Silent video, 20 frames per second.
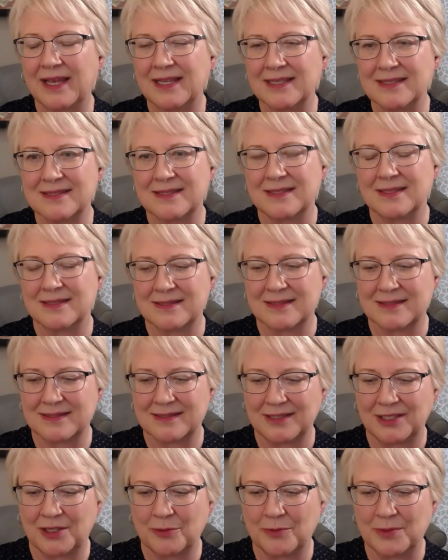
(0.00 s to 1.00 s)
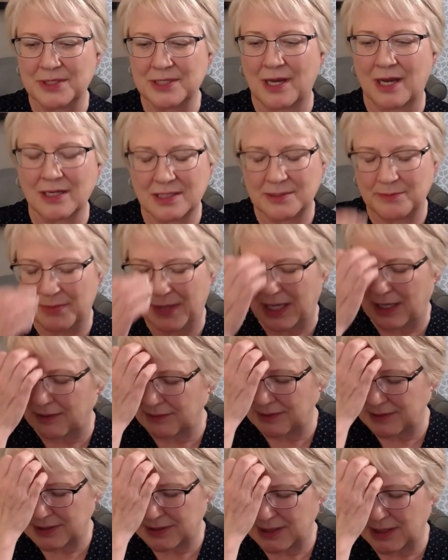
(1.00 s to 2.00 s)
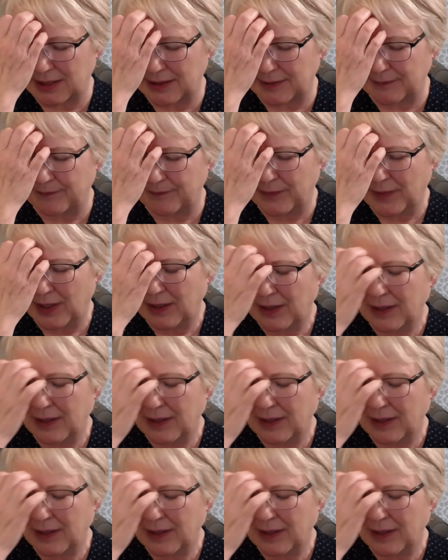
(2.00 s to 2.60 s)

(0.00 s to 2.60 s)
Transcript: against this you know we talked about um,